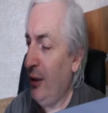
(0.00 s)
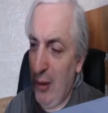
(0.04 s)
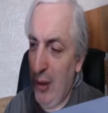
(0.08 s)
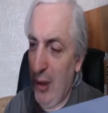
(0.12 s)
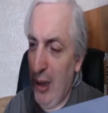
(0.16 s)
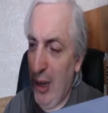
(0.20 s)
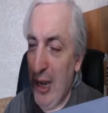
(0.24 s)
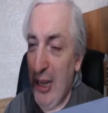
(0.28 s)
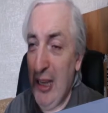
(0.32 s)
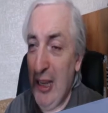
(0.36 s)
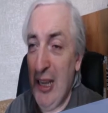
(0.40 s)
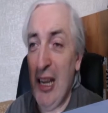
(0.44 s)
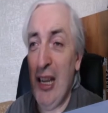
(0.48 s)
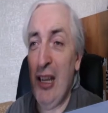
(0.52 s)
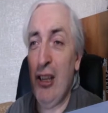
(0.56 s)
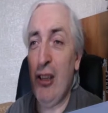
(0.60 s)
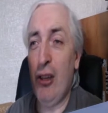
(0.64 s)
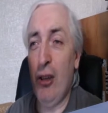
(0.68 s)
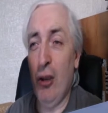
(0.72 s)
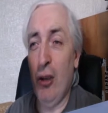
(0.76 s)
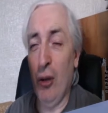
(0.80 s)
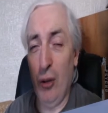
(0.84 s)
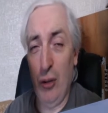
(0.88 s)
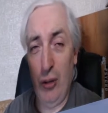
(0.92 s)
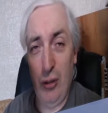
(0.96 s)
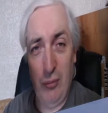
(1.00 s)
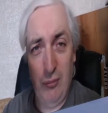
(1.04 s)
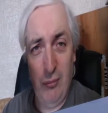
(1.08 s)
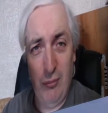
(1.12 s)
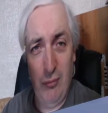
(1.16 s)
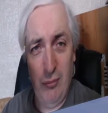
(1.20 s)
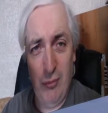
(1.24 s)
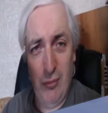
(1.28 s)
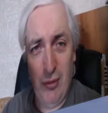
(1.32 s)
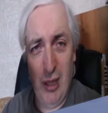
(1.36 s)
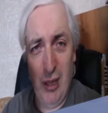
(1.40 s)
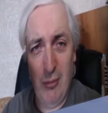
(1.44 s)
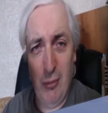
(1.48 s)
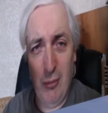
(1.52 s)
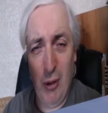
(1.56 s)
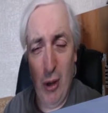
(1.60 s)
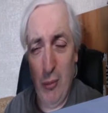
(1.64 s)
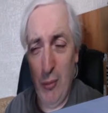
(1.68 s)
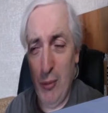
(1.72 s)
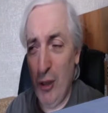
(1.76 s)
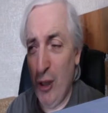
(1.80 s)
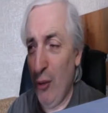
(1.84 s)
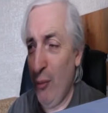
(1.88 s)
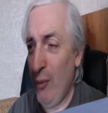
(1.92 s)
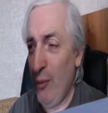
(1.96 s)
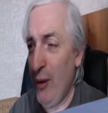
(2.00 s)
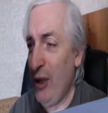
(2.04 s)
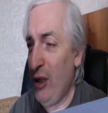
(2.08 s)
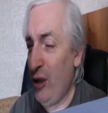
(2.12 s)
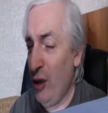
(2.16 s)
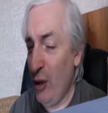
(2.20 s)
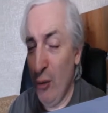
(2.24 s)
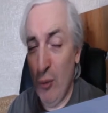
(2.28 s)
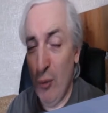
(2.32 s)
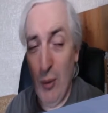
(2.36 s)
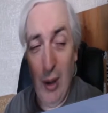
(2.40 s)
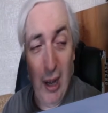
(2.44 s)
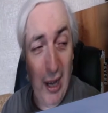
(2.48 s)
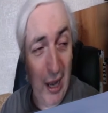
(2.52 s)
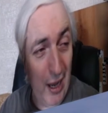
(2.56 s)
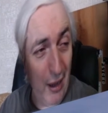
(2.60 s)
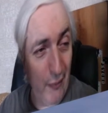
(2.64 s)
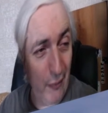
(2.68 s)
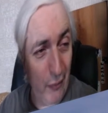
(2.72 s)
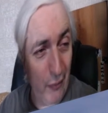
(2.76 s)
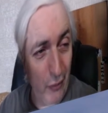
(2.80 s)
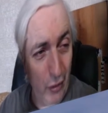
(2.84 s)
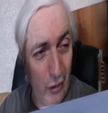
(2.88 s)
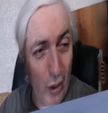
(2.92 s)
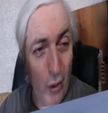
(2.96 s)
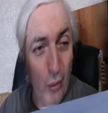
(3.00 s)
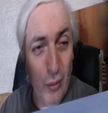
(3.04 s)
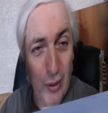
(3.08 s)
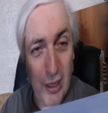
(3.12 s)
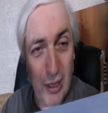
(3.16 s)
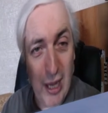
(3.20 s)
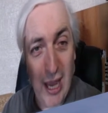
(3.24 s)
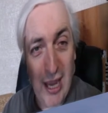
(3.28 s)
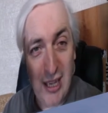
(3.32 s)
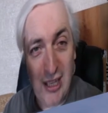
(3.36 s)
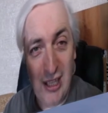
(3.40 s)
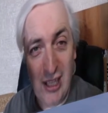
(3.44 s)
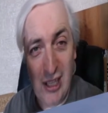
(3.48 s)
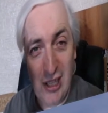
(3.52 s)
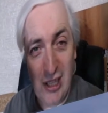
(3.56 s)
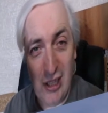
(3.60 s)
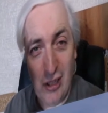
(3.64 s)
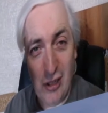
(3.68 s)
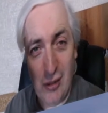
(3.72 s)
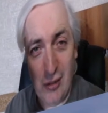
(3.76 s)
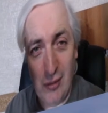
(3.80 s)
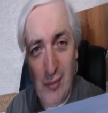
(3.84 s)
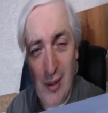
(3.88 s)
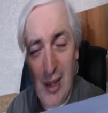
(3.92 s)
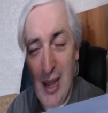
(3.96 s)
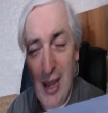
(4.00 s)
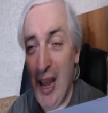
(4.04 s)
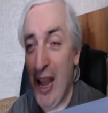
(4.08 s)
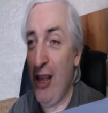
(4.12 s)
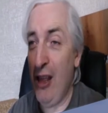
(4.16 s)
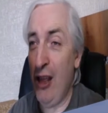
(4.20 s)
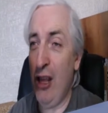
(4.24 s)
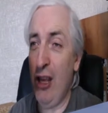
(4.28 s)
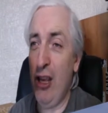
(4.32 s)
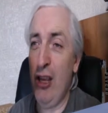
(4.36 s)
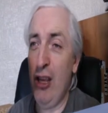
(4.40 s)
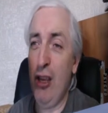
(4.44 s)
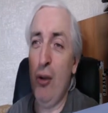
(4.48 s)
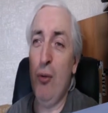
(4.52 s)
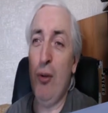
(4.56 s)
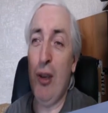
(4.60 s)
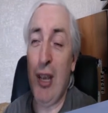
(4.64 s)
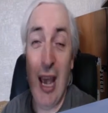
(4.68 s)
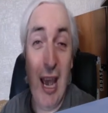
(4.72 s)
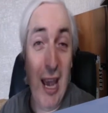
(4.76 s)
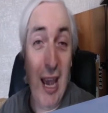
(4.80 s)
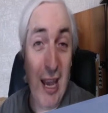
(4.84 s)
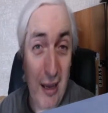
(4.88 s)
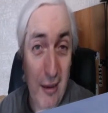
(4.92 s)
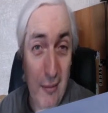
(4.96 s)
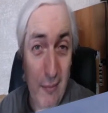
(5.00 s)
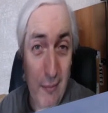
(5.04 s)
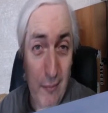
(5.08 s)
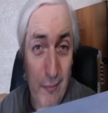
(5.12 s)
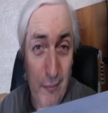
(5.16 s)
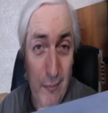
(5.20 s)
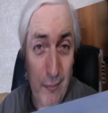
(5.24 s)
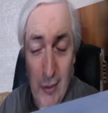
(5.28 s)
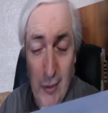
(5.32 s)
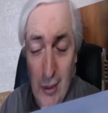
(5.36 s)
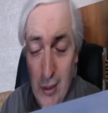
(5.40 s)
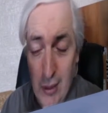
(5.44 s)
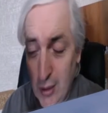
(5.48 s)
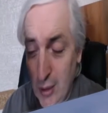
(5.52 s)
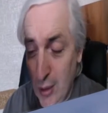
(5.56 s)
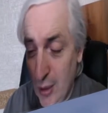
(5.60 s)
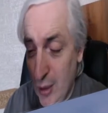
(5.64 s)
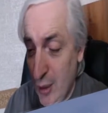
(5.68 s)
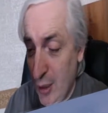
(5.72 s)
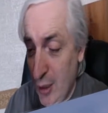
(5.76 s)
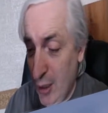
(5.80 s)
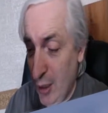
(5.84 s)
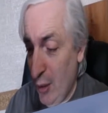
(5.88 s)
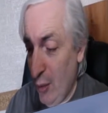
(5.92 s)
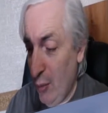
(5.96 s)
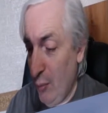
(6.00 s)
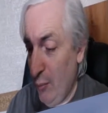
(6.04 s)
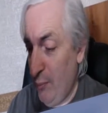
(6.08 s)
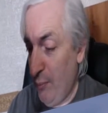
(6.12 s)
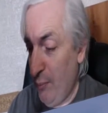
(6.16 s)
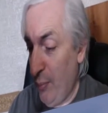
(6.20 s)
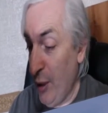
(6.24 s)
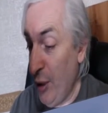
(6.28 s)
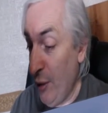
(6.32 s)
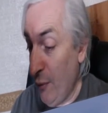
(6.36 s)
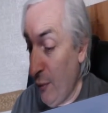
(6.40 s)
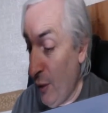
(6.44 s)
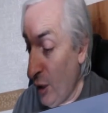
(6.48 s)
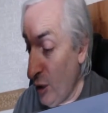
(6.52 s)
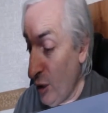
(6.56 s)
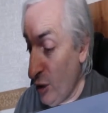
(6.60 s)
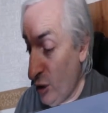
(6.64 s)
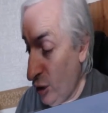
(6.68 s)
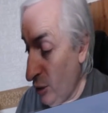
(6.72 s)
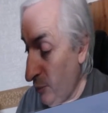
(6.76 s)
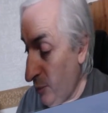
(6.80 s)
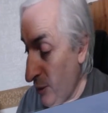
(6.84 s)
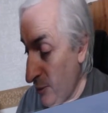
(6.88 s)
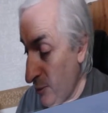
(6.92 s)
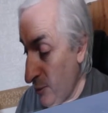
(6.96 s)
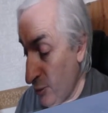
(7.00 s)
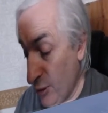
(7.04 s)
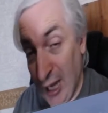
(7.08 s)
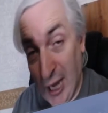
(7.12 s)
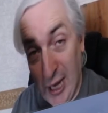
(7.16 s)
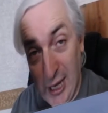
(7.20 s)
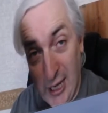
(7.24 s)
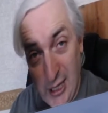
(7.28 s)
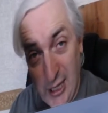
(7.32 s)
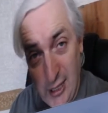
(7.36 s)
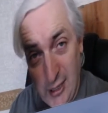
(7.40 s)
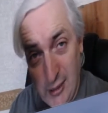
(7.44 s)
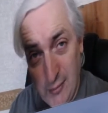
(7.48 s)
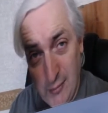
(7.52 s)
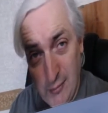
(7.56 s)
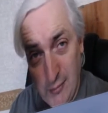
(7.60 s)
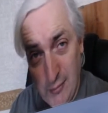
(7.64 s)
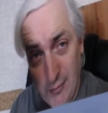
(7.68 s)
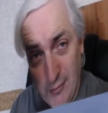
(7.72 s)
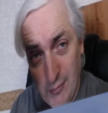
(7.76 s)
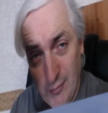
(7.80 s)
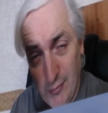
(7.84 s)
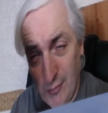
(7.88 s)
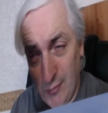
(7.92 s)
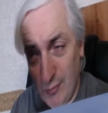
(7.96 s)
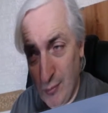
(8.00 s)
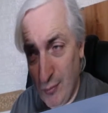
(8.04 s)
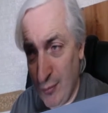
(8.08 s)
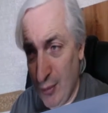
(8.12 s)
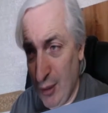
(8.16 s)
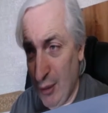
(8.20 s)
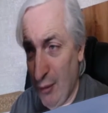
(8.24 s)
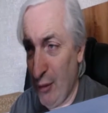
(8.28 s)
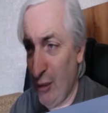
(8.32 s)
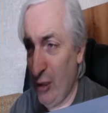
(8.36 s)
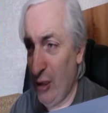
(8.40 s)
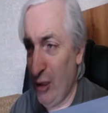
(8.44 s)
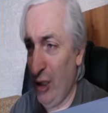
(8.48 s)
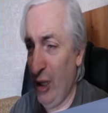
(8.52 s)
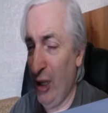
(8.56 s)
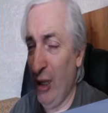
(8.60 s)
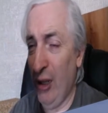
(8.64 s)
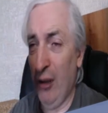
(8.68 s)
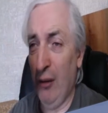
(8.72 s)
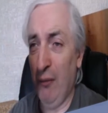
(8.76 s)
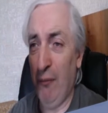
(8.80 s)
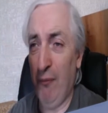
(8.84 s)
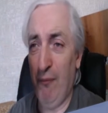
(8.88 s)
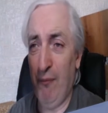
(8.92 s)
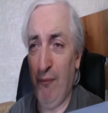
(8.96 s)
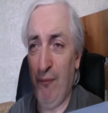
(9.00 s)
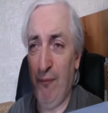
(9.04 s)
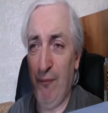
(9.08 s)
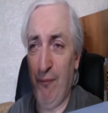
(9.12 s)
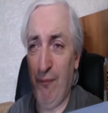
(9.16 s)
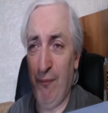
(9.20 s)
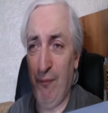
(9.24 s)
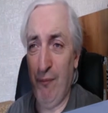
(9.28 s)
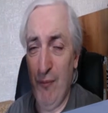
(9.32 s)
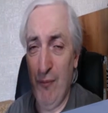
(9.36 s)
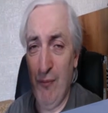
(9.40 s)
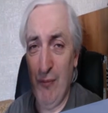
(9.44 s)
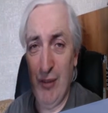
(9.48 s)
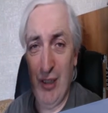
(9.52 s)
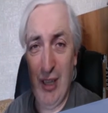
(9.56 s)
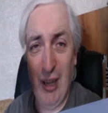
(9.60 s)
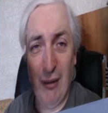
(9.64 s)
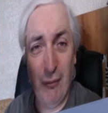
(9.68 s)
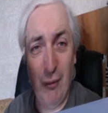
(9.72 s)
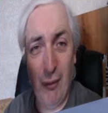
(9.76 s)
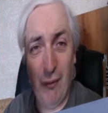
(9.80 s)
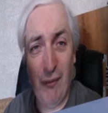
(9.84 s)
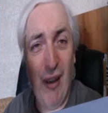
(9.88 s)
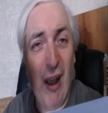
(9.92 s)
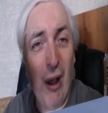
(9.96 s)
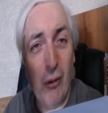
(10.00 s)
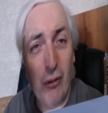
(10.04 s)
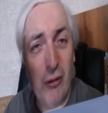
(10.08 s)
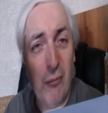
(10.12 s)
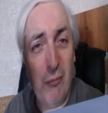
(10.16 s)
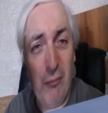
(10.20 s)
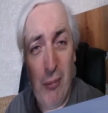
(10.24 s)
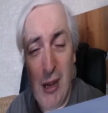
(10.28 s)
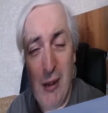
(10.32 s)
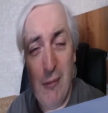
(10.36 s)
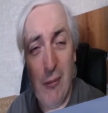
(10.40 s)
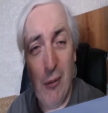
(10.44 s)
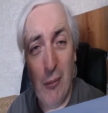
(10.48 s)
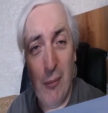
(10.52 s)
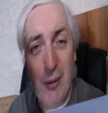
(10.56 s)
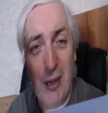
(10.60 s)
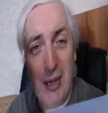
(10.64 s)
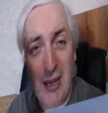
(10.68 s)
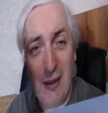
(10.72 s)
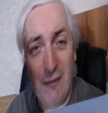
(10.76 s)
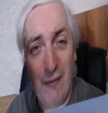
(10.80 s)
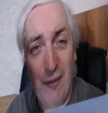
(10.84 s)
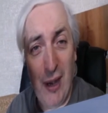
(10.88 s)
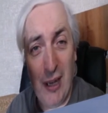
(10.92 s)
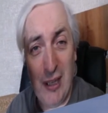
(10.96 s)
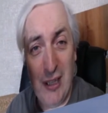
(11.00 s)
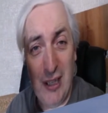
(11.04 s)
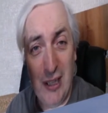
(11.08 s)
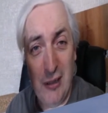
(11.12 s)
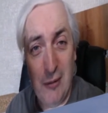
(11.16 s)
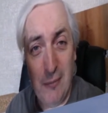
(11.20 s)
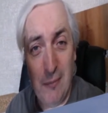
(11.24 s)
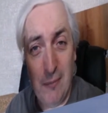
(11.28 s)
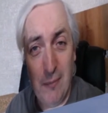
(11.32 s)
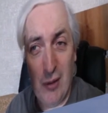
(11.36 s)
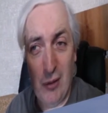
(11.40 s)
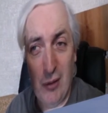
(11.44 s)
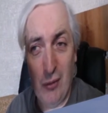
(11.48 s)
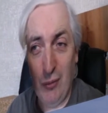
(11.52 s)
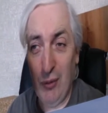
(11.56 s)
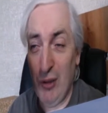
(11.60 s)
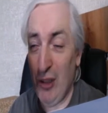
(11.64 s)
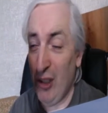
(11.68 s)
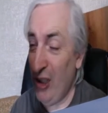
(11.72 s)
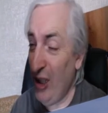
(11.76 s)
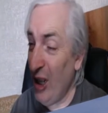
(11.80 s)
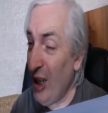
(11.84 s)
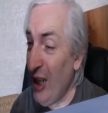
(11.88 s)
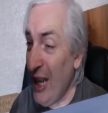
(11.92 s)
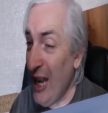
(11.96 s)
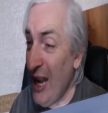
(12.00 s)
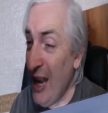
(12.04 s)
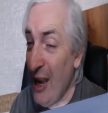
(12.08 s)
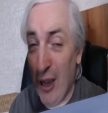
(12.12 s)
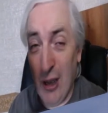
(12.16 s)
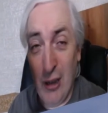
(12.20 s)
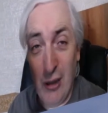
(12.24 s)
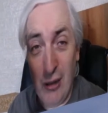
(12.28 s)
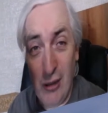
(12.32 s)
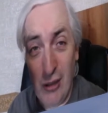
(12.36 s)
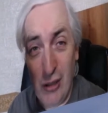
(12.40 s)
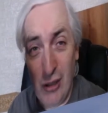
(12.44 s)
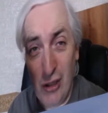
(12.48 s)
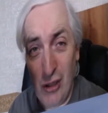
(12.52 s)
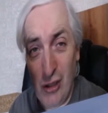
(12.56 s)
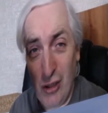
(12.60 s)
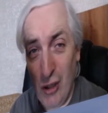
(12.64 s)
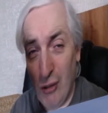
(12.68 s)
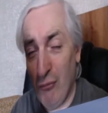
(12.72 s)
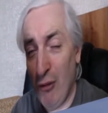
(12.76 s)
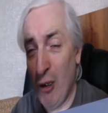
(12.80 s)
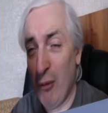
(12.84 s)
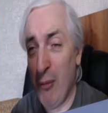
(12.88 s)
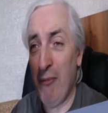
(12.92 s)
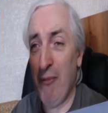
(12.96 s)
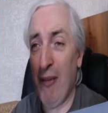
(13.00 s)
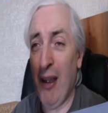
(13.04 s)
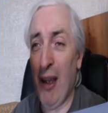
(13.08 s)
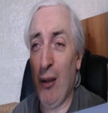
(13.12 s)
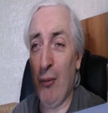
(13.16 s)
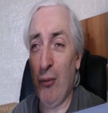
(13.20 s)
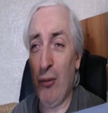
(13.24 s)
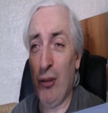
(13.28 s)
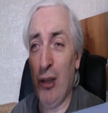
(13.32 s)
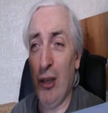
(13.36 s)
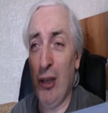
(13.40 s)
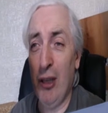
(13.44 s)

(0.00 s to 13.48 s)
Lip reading: It is good at the moment that we do have low cases in the UK. But there are still people dying. There are still several thousand people being infected. So it's still here, still roaming around.